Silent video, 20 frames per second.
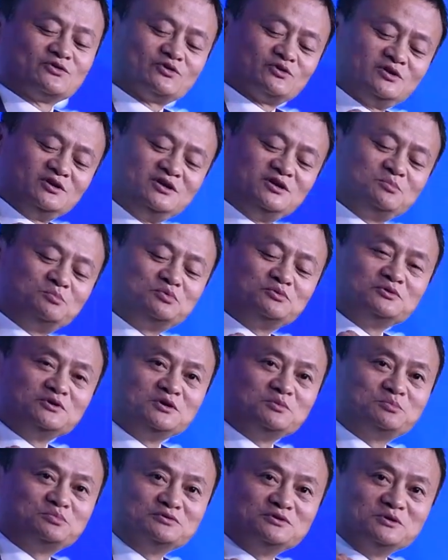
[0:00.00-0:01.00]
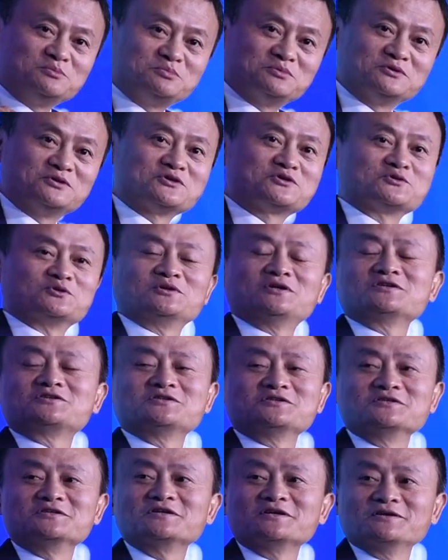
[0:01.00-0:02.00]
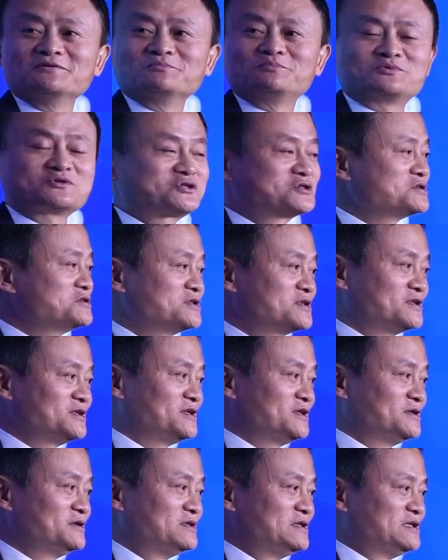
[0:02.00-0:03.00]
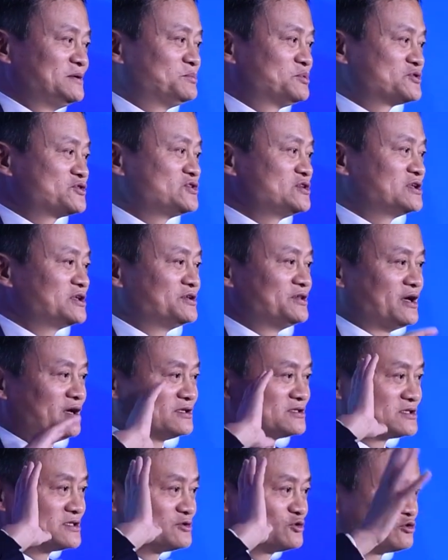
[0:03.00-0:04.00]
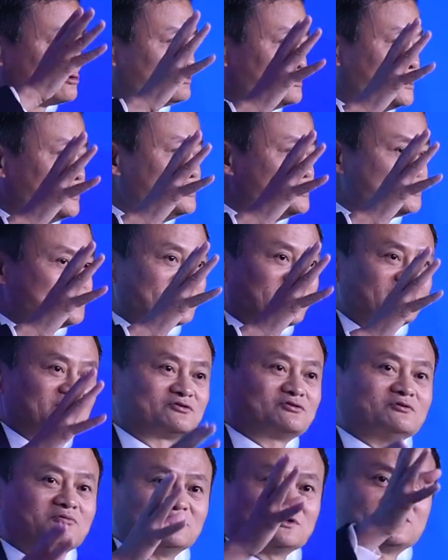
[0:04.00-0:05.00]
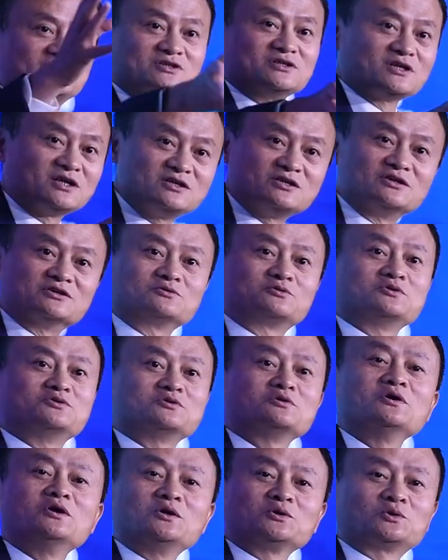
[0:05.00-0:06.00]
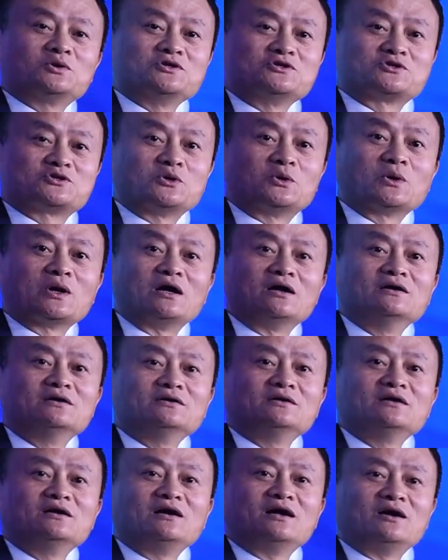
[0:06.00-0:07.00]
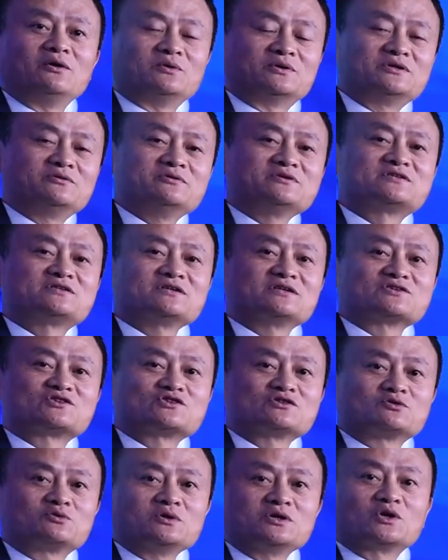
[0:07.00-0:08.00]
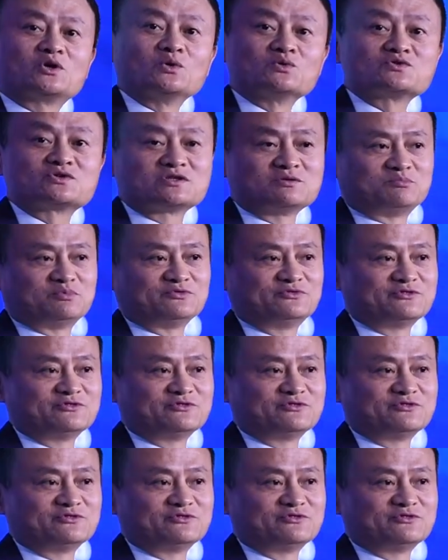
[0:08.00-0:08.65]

Ant, which is controlled by billionaire Jack Ma, is China's largest provider of online short-term consumer loans.